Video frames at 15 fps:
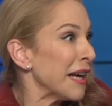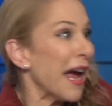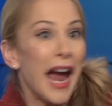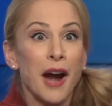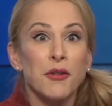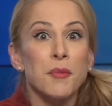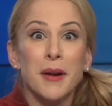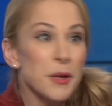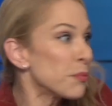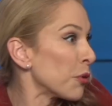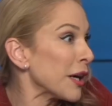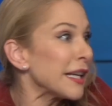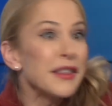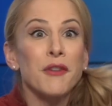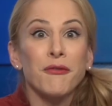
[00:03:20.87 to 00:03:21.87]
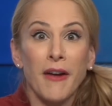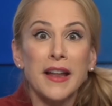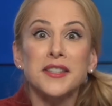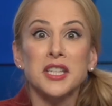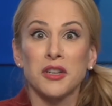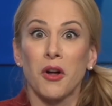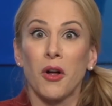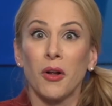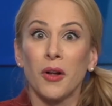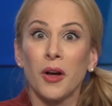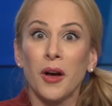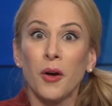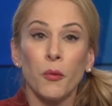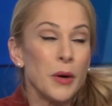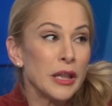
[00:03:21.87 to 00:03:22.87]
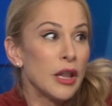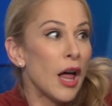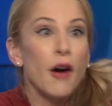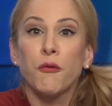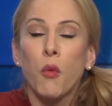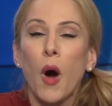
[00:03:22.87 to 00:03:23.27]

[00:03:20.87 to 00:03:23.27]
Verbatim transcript: everybody bring in the fentanyl. We love